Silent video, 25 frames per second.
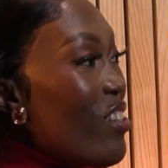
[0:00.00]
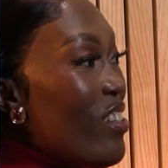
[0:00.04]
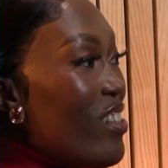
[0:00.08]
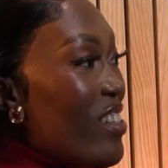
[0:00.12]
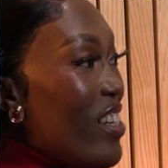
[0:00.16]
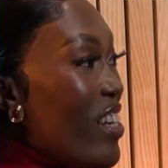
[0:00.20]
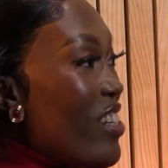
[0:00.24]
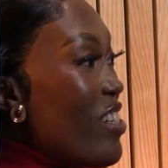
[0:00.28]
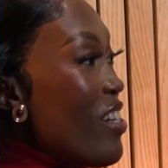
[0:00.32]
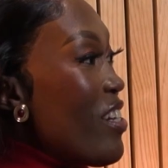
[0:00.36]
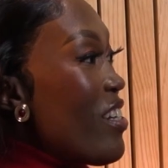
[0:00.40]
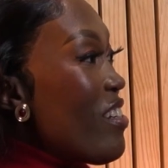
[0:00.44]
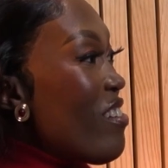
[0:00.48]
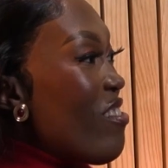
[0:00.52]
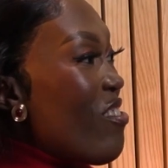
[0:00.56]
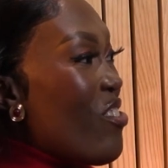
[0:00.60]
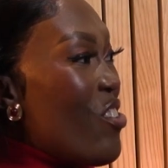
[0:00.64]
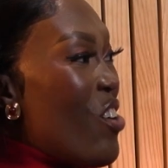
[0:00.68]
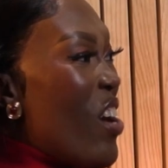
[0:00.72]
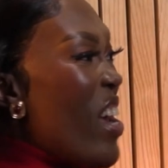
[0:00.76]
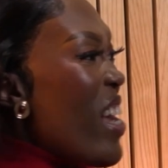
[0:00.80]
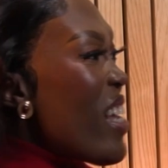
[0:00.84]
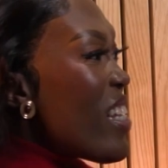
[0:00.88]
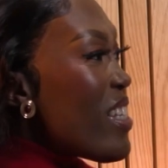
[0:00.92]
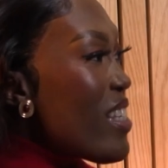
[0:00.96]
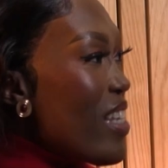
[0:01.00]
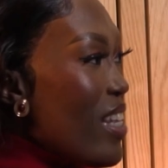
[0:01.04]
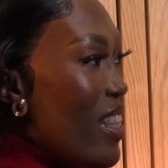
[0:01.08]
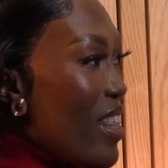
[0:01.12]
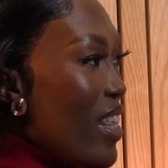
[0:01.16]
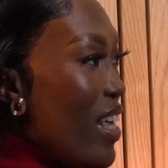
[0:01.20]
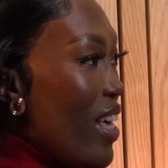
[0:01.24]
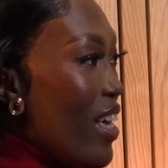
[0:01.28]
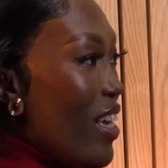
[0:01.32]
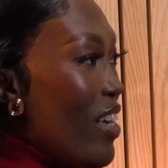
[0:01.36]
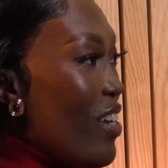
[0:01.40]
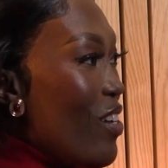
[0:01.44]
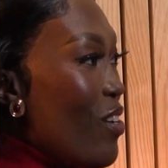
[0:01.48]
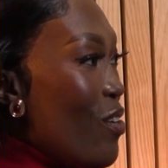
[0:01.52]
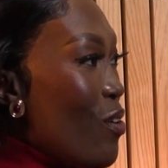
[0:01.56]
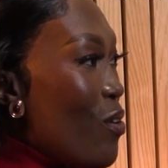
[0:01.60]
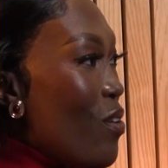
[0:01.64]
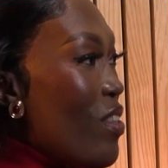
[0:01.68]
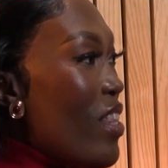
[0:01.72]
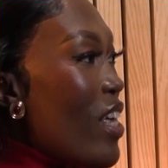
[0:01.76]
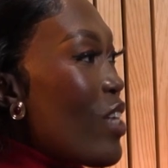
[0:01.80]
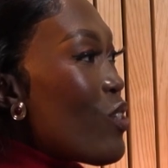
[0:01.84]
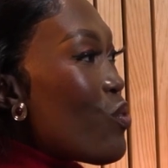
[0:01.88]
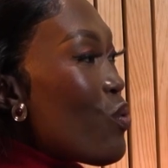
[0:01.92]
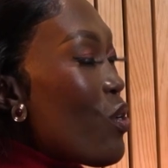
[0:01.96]
such a crazy
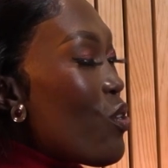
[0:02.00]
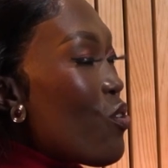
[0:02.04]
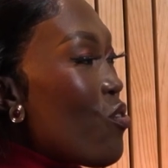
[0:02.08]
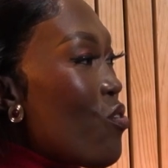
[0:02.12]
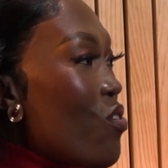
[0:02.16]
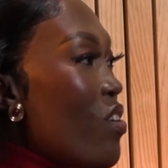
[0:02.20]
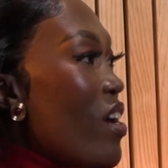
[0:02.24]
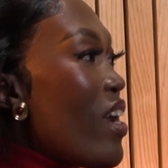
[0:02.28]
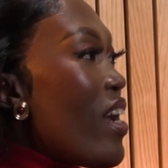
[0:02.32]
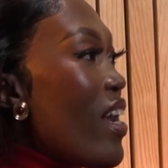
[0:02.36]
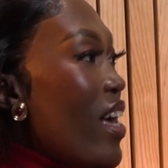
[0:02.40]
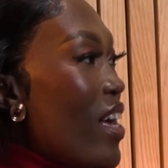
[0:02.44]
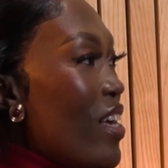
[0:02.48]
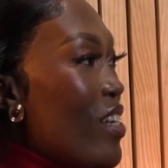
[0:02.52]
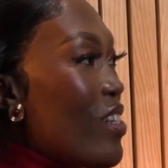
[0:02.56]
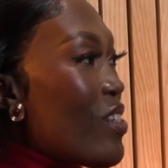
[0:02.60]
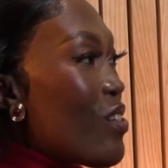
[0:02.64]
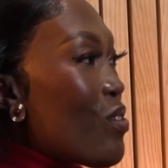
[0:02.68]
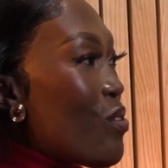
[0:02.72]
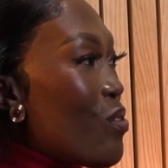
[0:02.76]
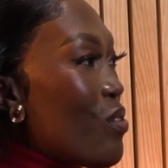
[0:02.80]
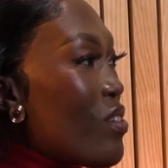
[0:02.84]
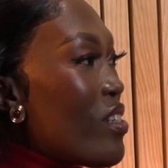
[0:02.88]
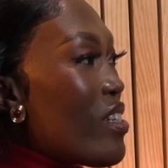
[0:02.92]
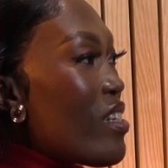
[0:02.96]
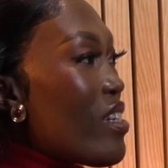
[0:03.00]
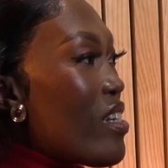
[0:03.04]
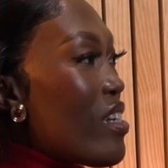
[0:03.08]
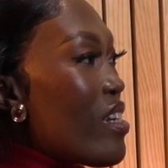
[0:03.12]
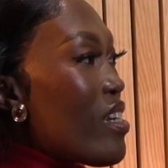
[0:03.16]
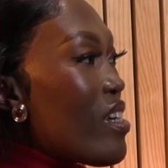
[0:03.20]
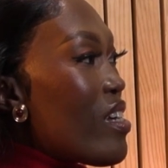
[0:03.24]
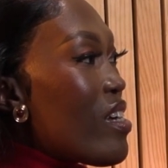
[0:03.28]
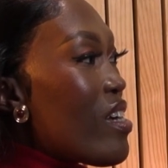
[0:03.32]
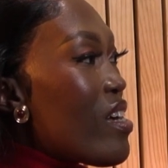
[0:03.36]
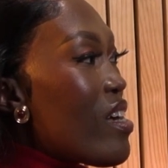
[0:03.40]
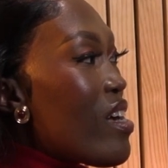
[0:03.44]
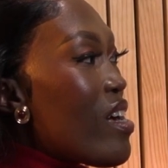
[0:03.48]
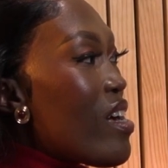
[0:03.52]
thing. That's when you realize, Guti,